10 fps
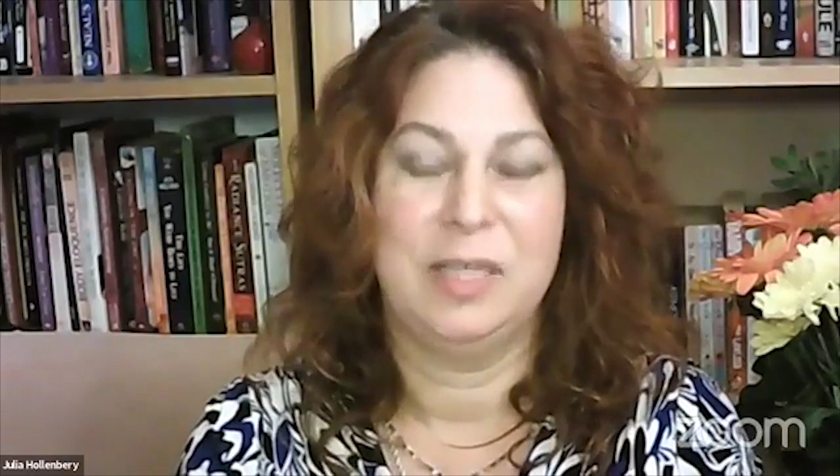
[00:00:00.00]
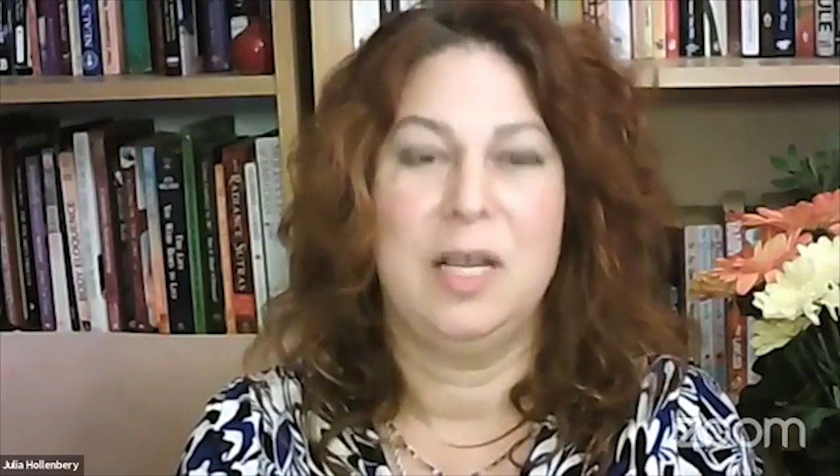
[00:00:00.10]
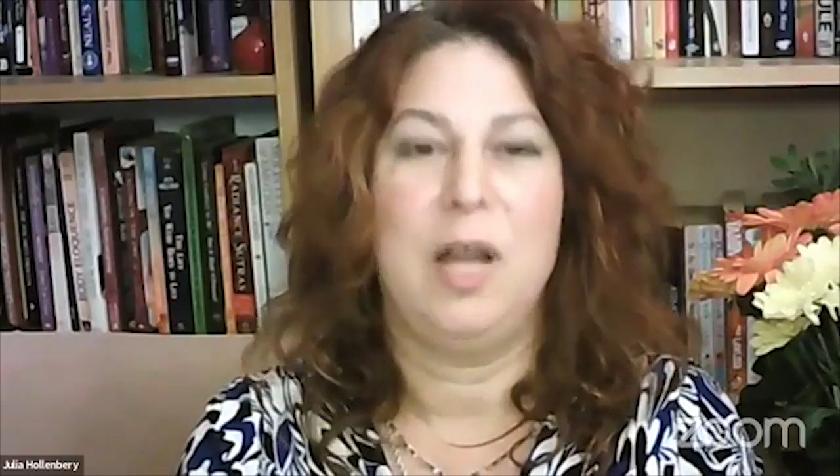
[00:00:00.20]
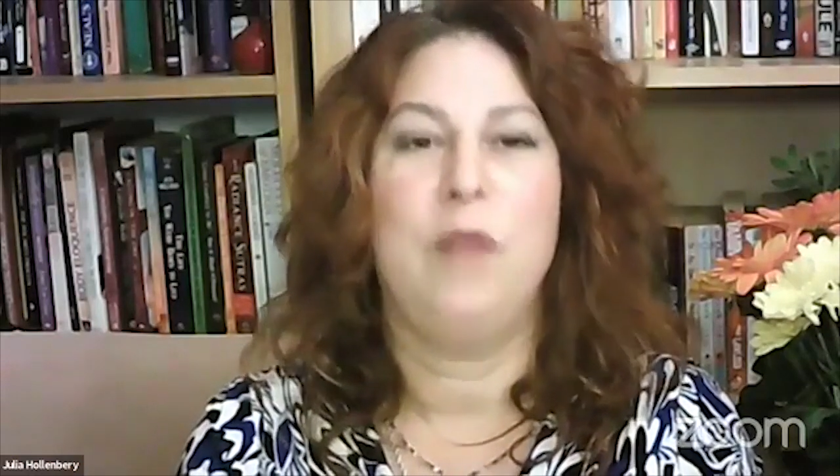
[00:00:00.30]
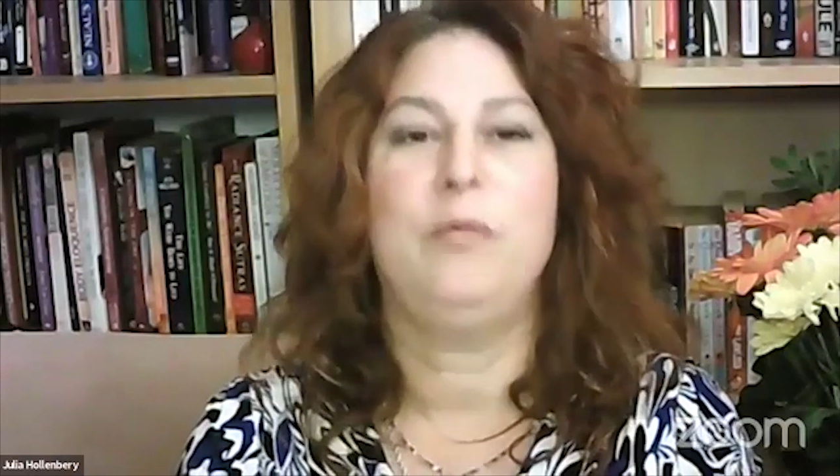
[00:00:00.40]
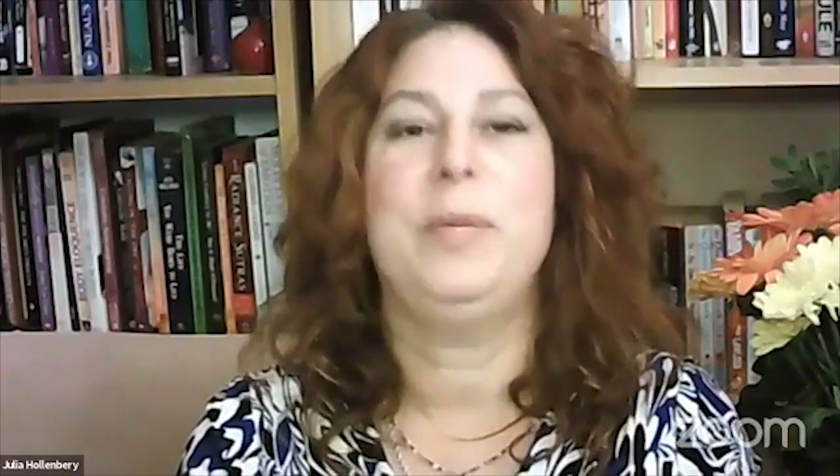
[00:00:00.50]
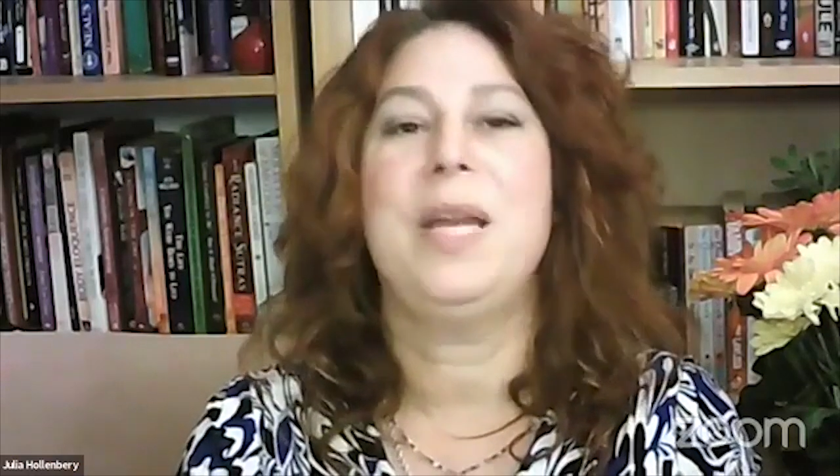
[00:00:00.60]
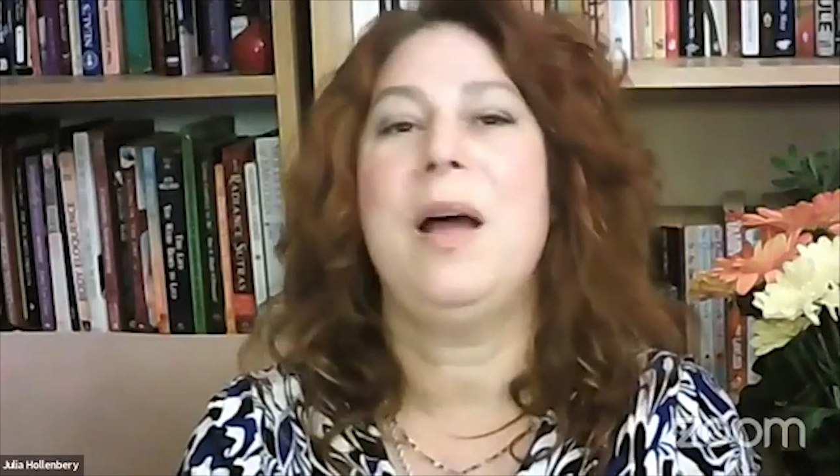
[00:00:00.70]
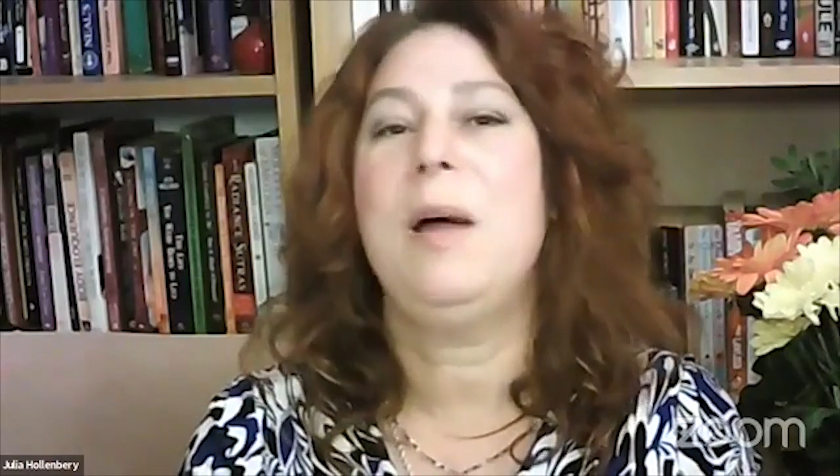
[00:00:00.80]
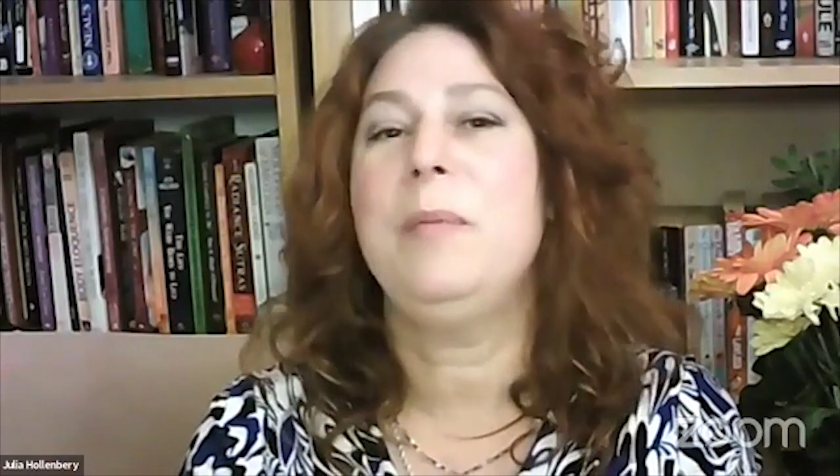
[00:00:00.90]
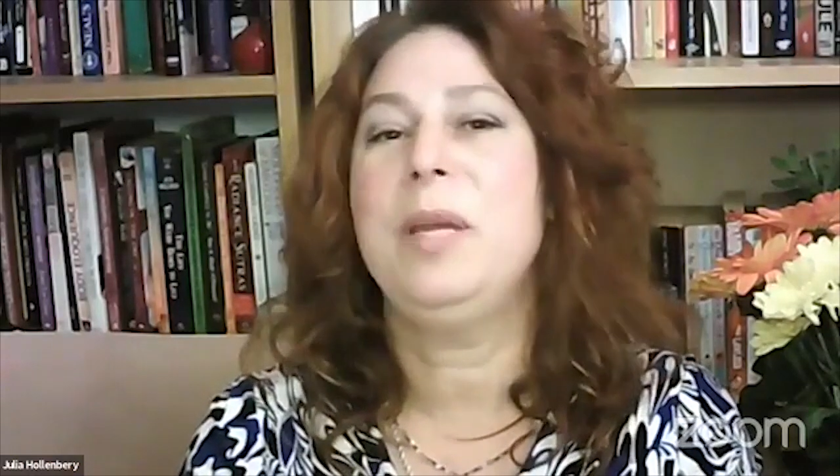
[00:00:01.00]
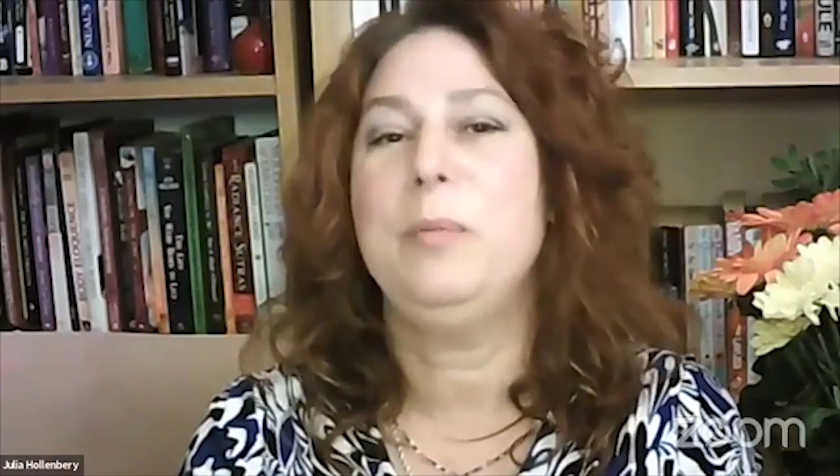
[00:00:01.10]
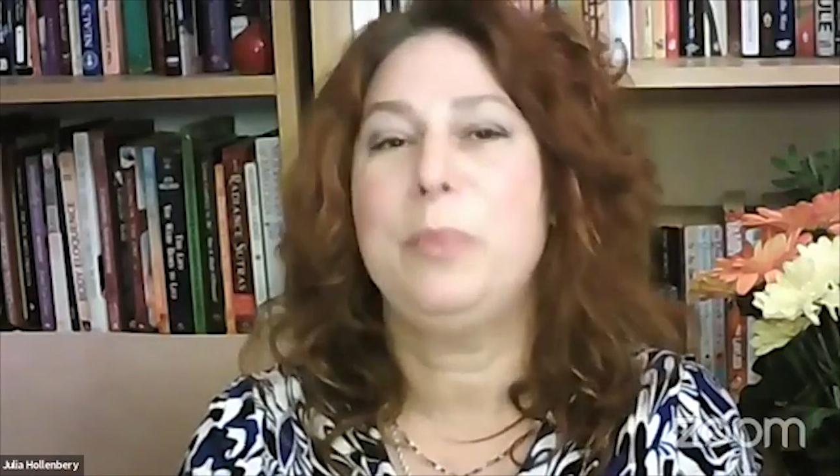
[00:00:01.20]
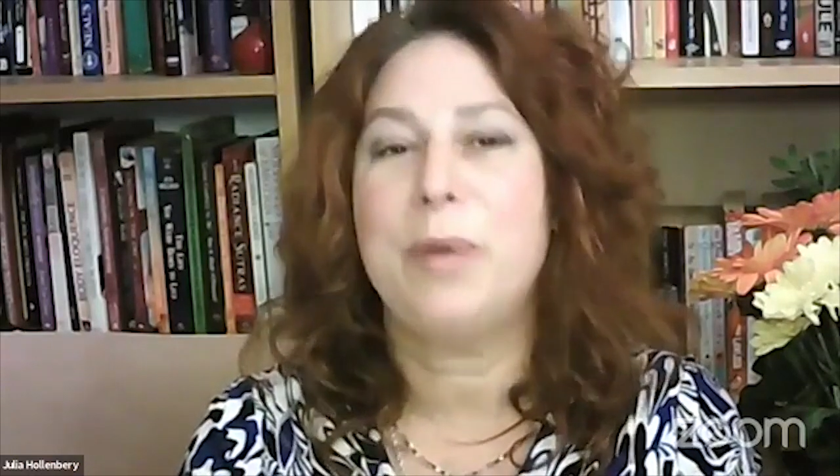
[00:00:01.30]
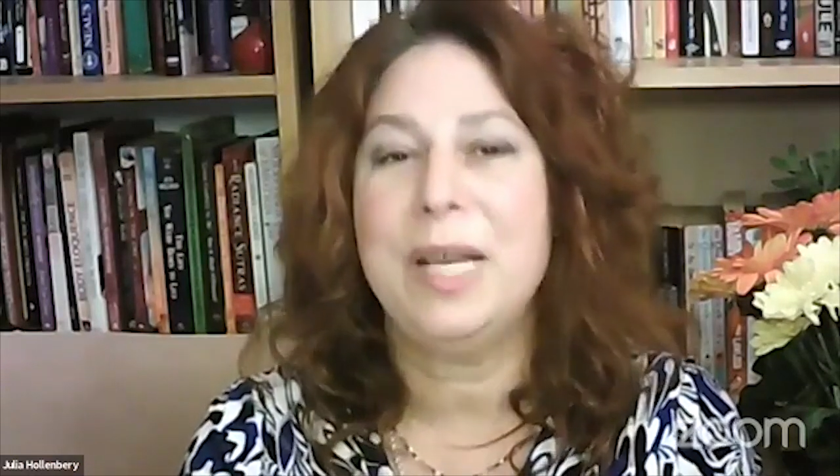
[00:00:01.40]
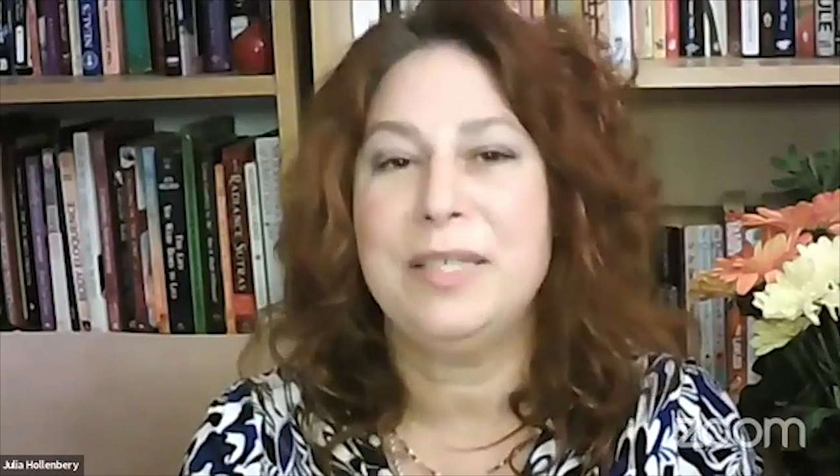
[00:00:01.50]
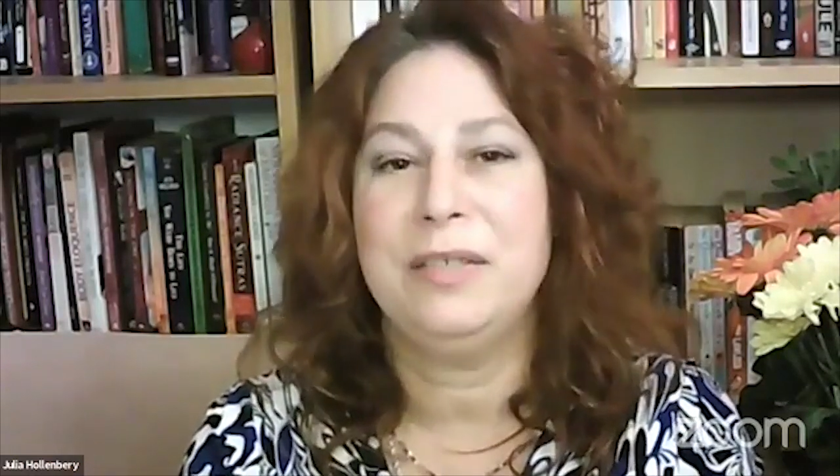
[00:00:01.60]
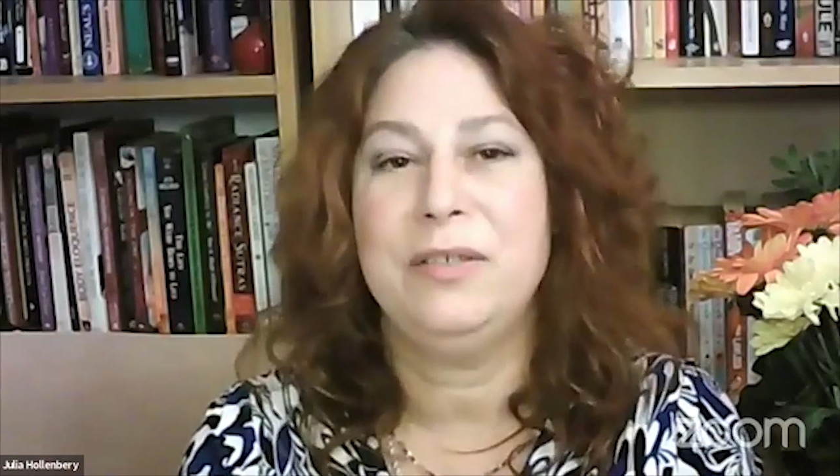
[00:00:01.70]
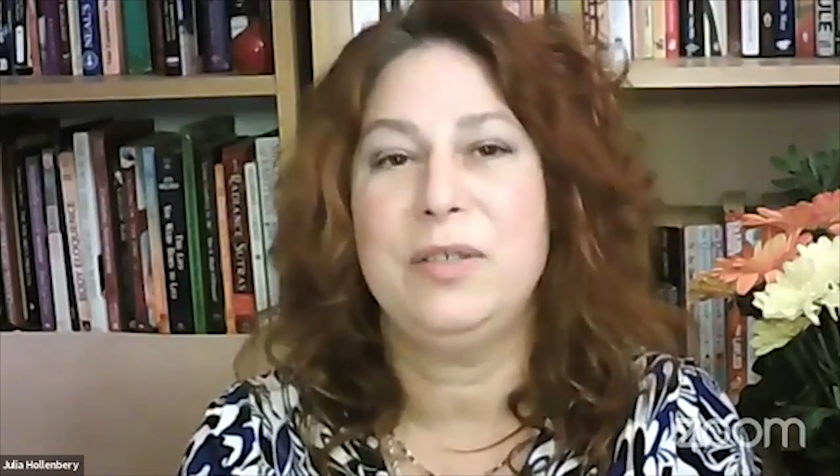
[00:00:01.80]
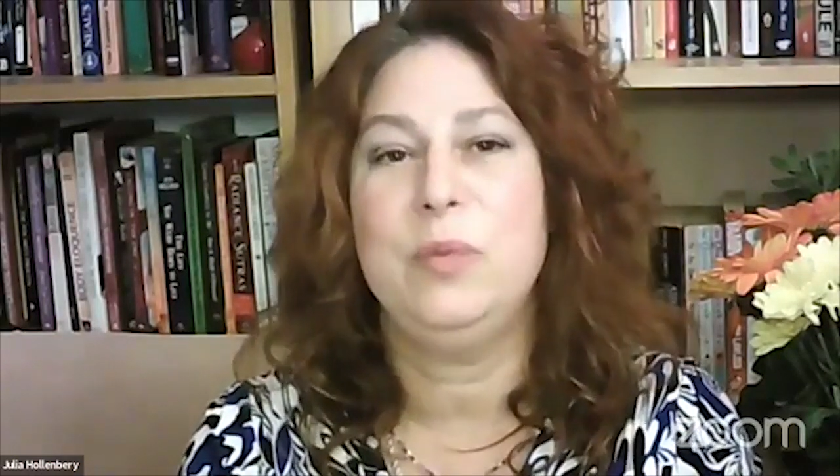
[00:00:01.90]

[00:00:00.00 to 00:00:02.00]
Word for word: of becoming present to